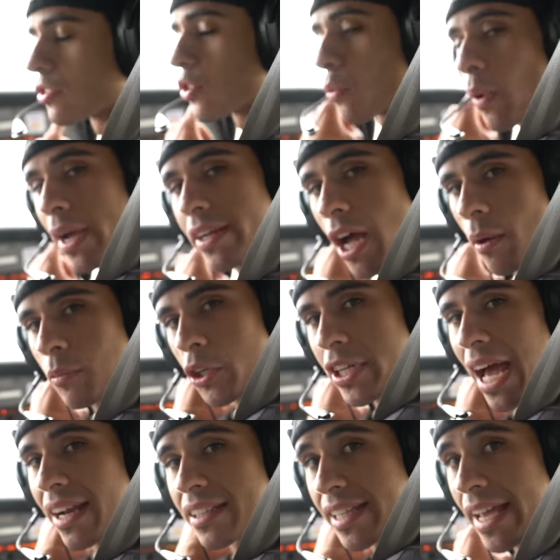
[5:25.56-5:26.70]
So right now I'm learning
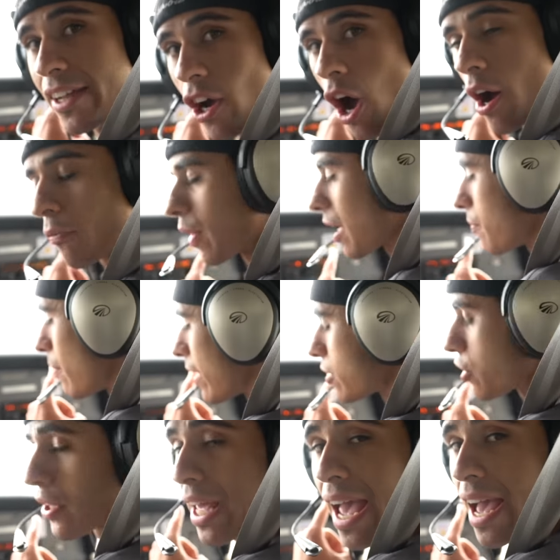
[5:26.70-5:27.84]
how to take off. We gotta make
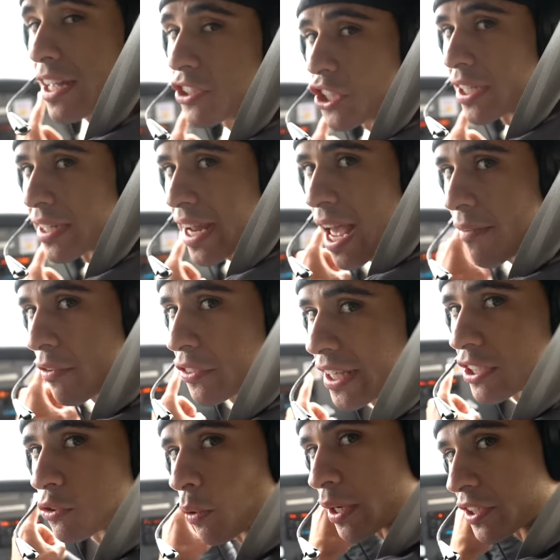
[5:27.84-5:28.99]
sure the engine and
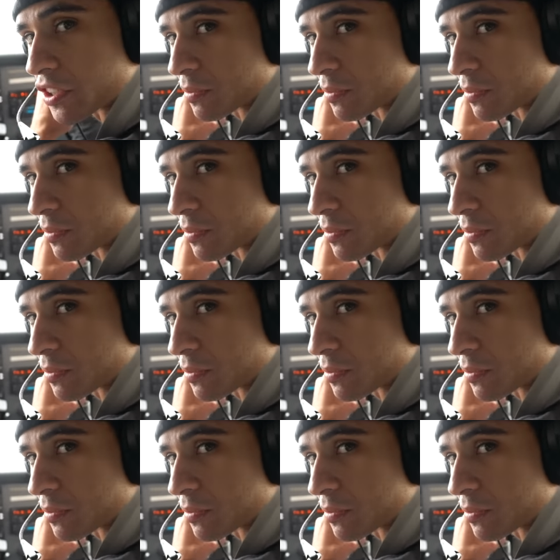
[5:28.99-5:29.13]
everything is running